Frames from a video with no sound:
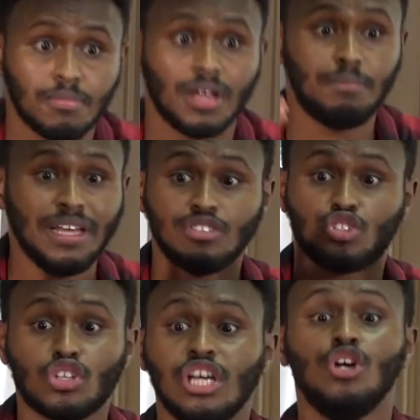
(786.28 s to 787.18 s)
being
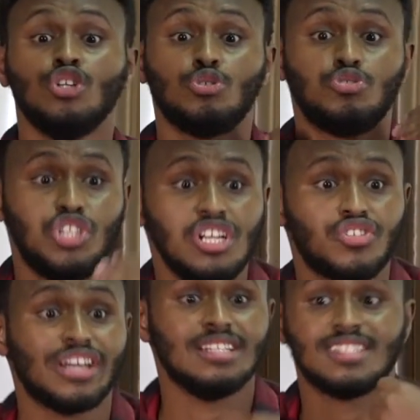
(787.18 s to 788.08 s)
taught to
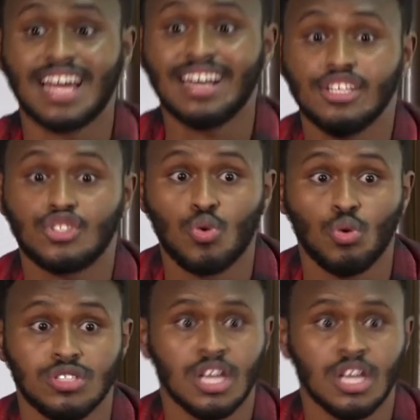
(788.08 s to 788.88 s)
children in Sunday schools.